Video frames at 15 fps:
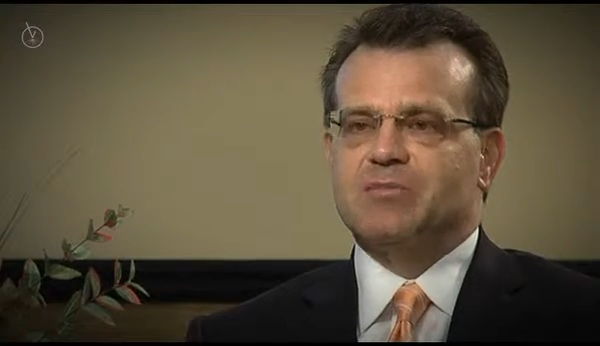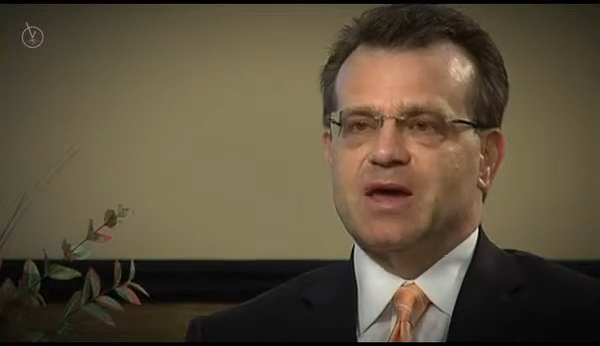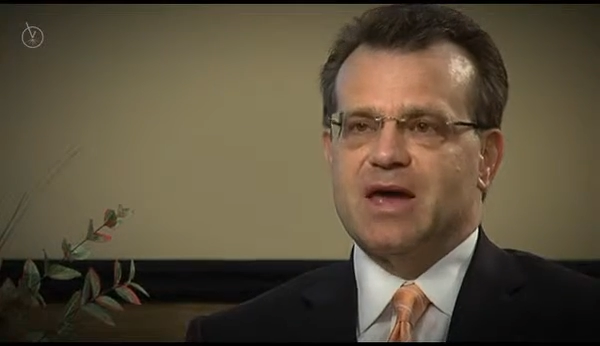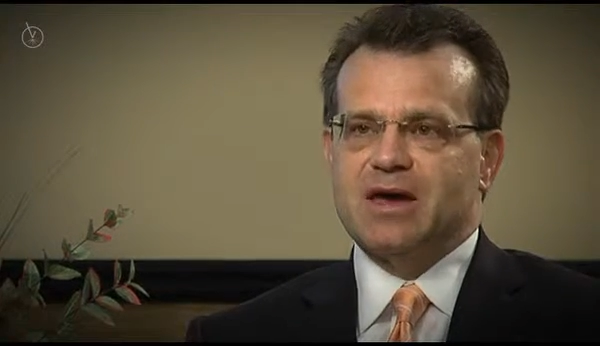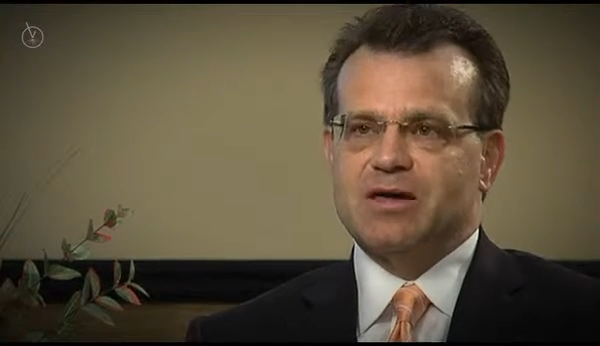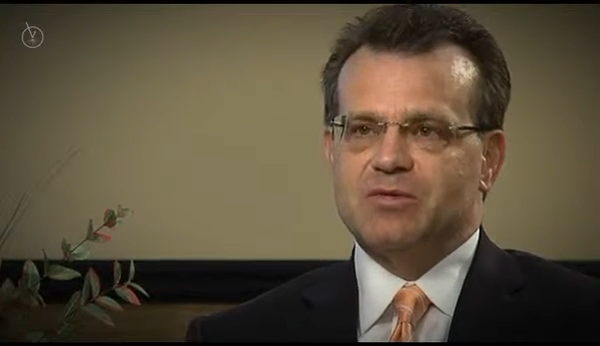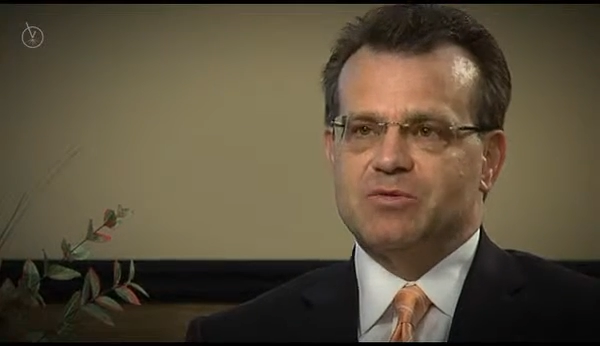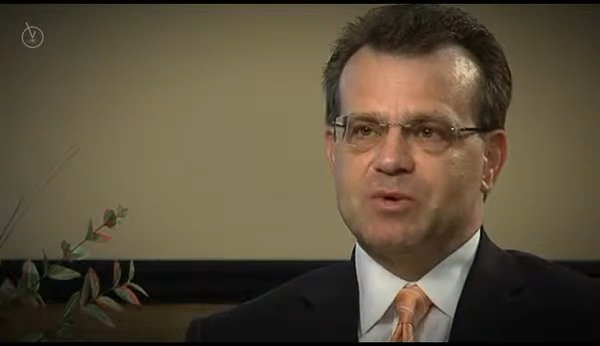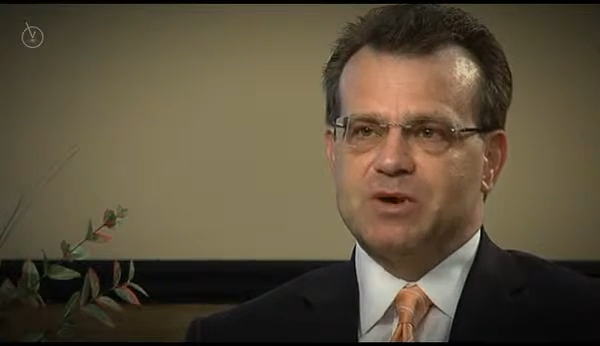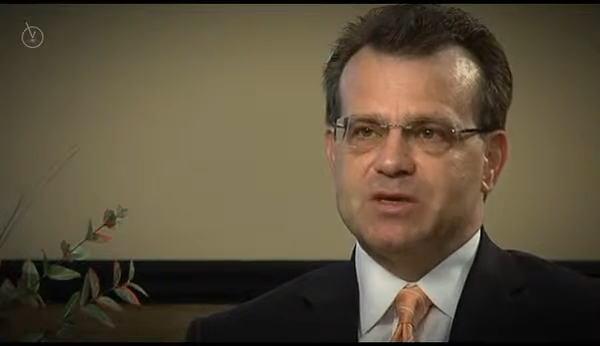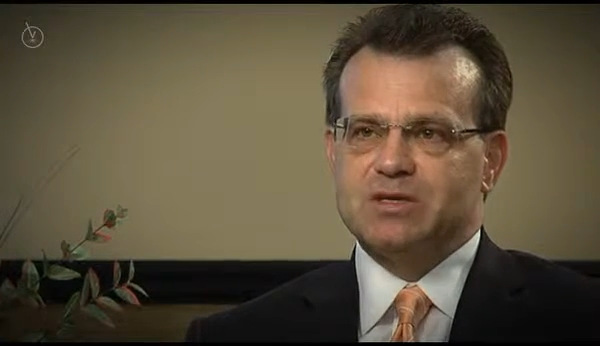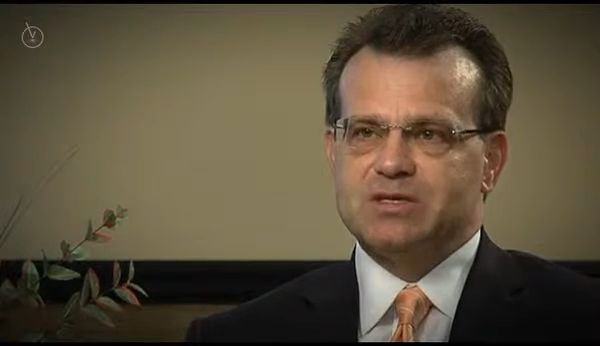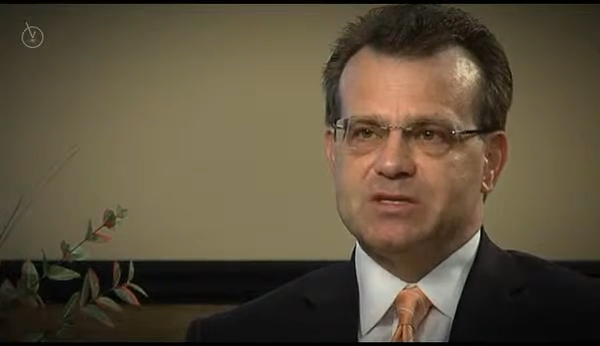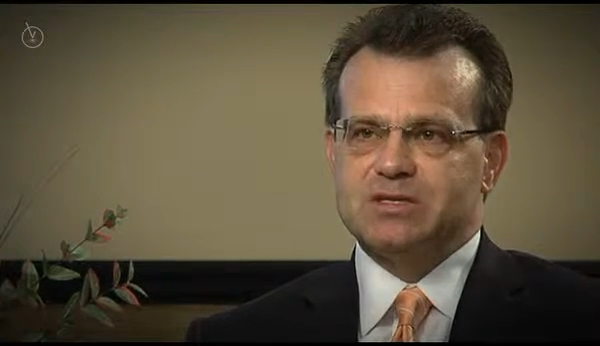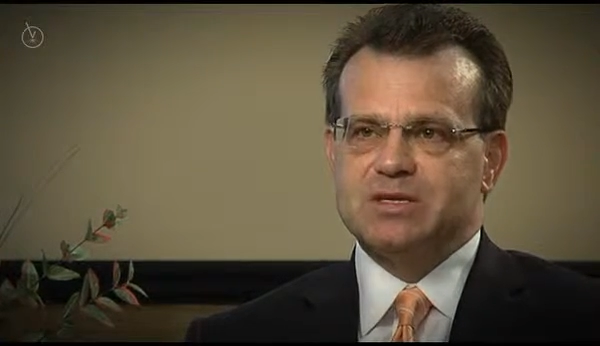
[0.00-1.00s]

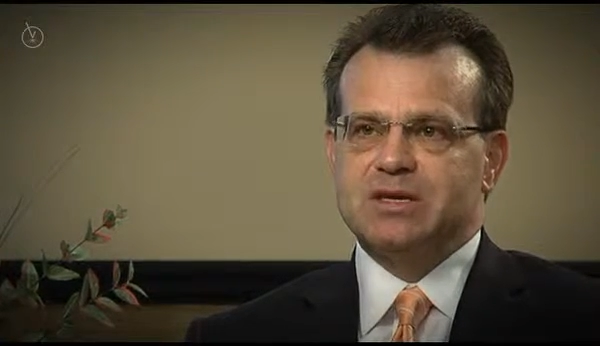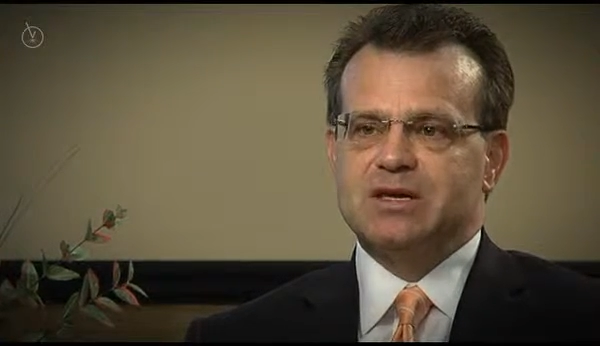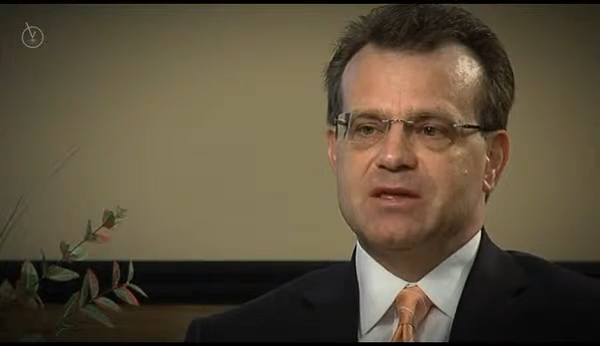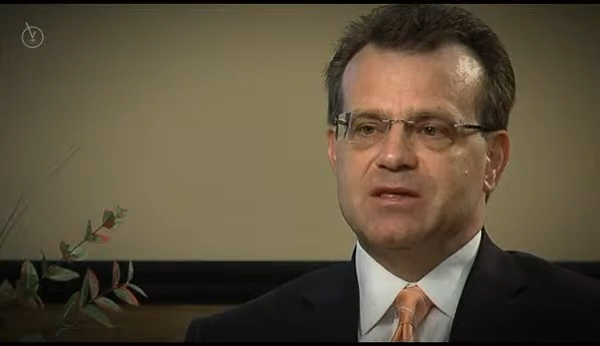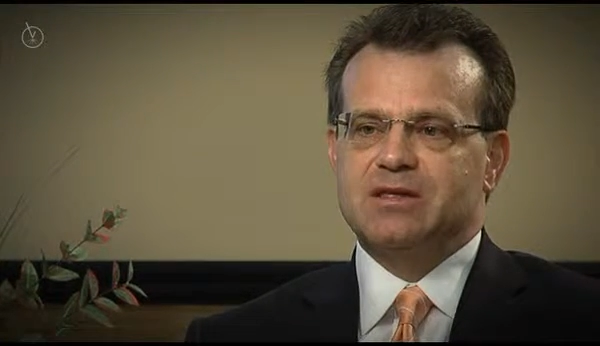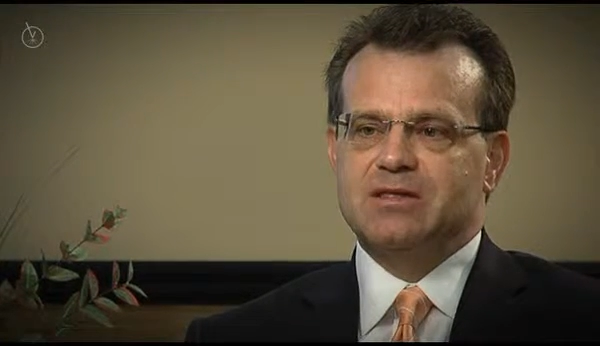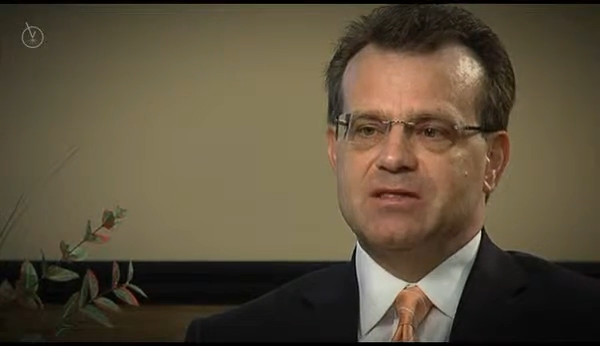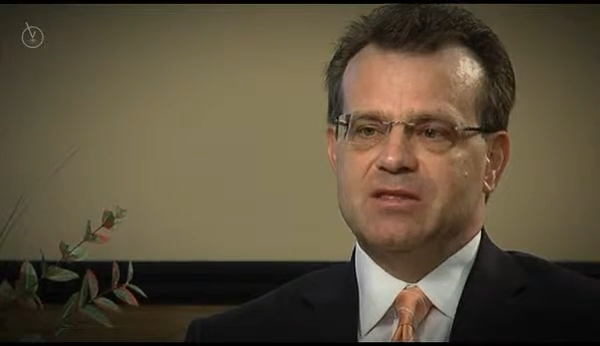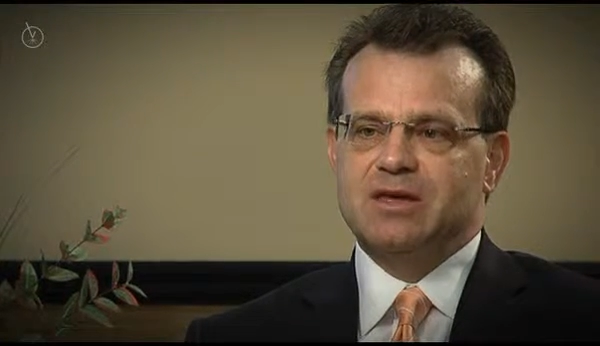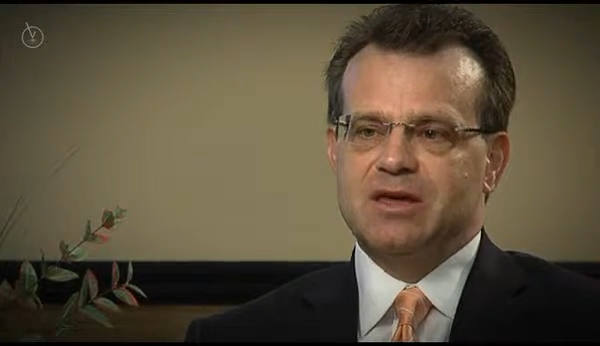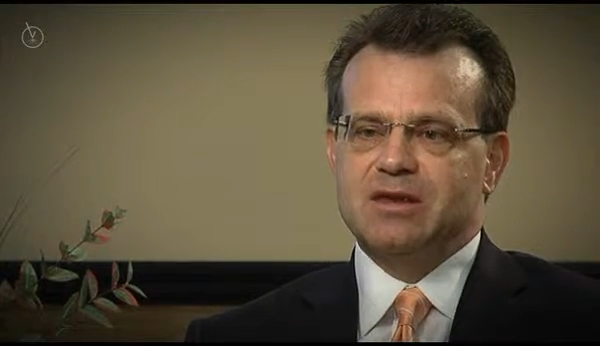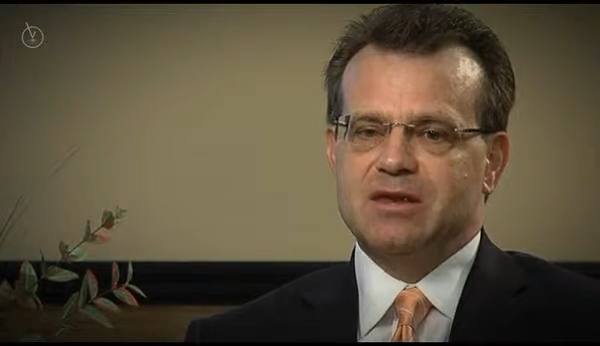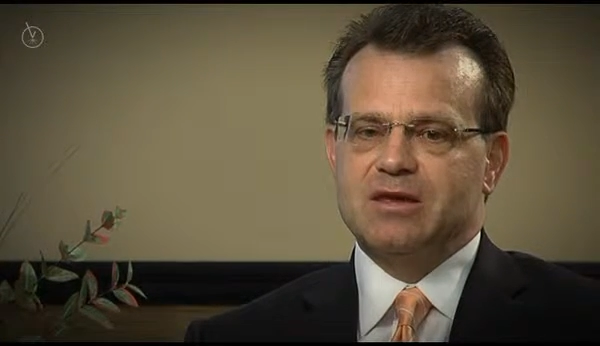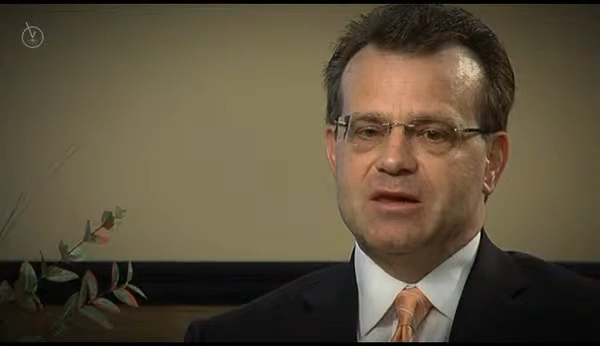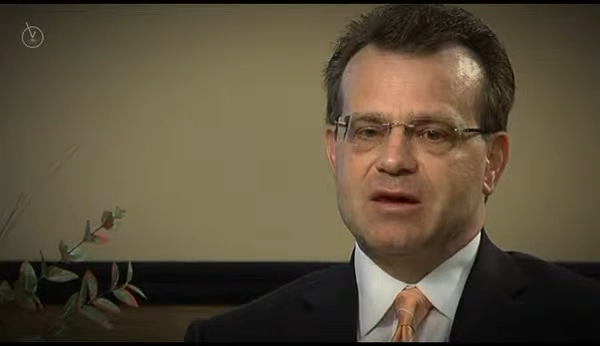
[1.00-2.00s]
pathways
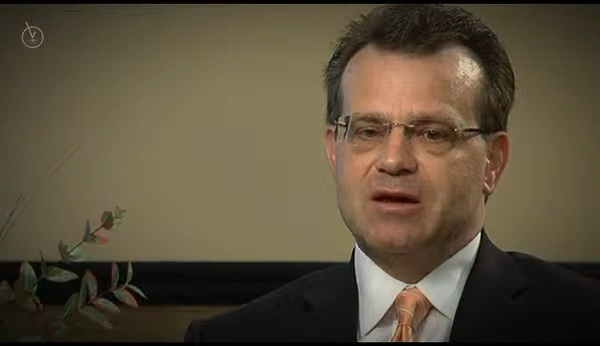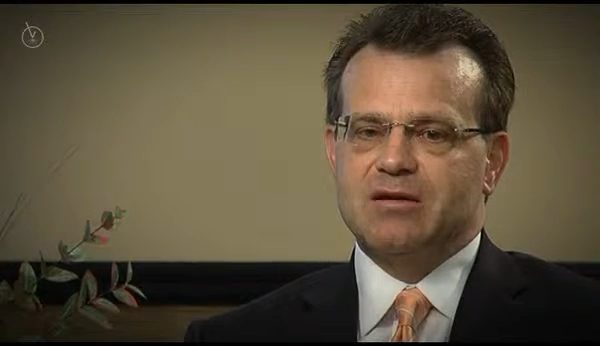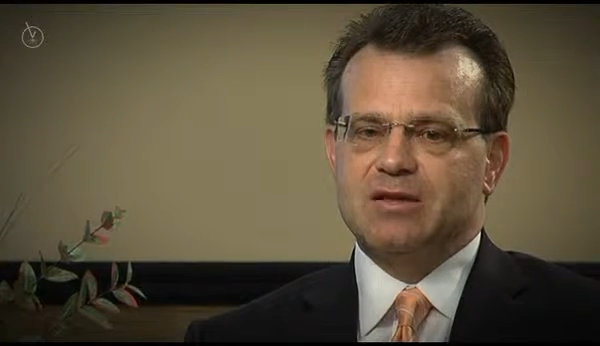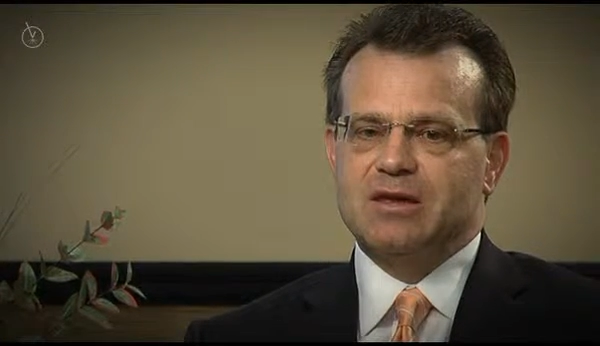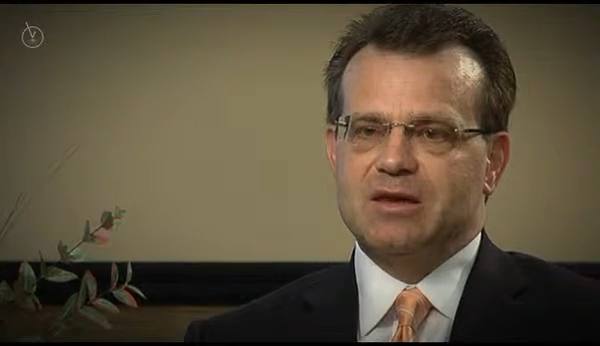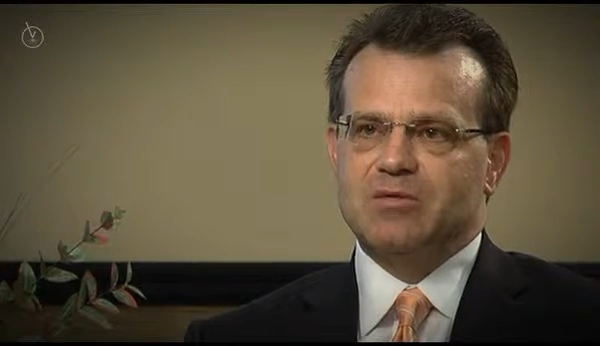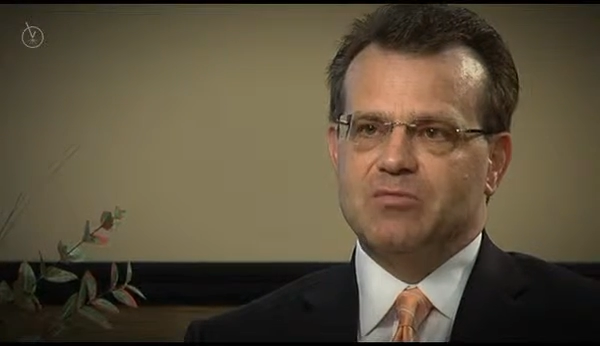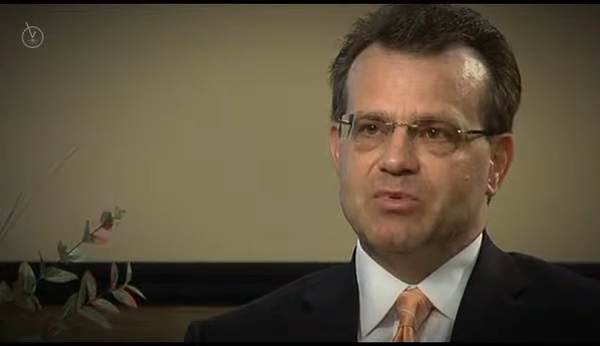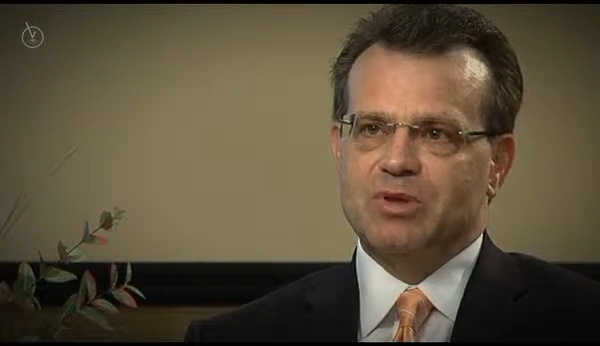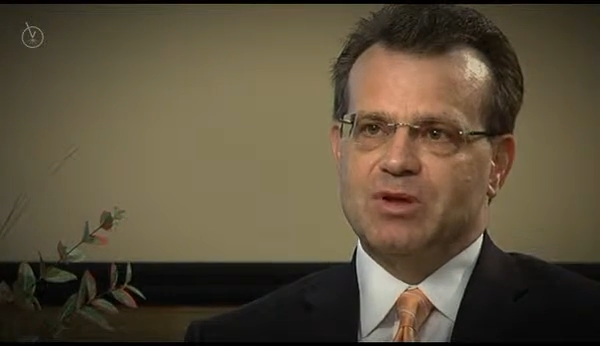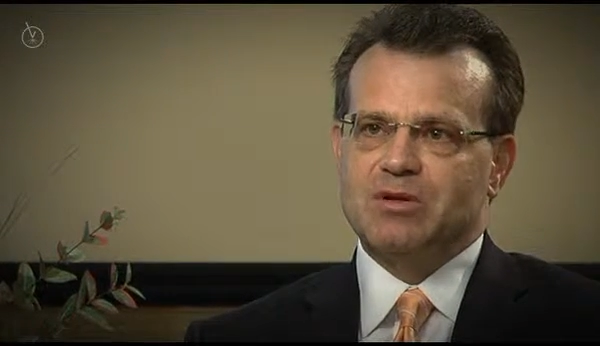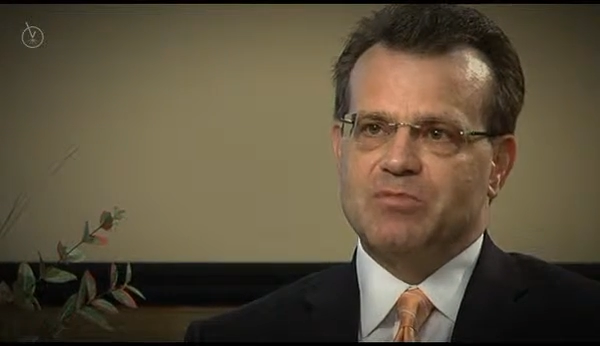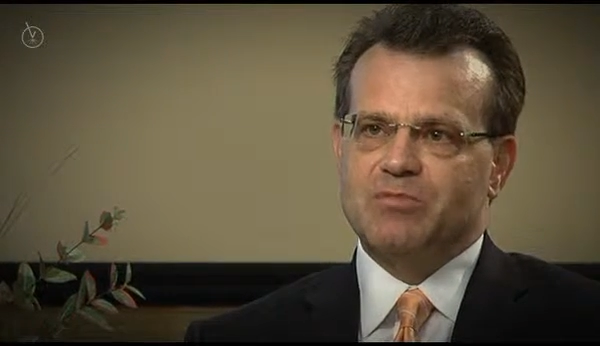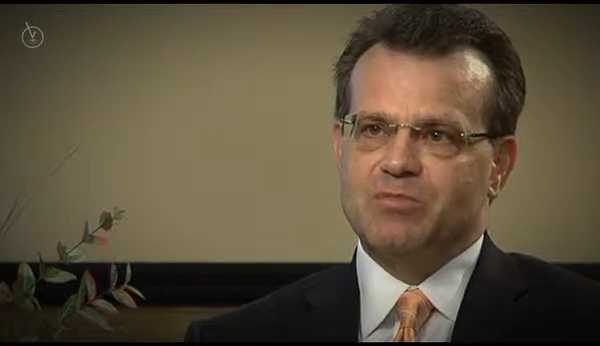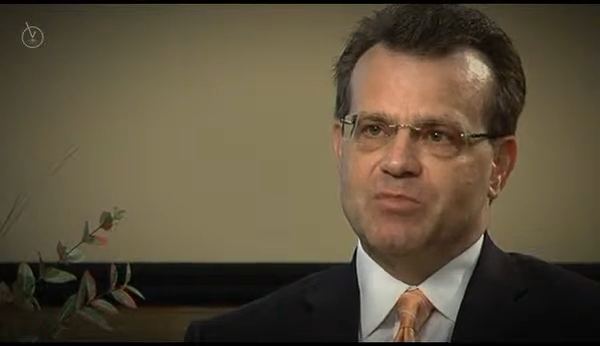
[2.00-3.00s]
that are letting
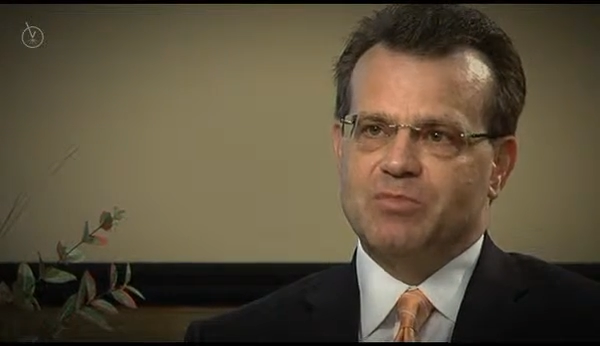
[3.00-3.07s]
blood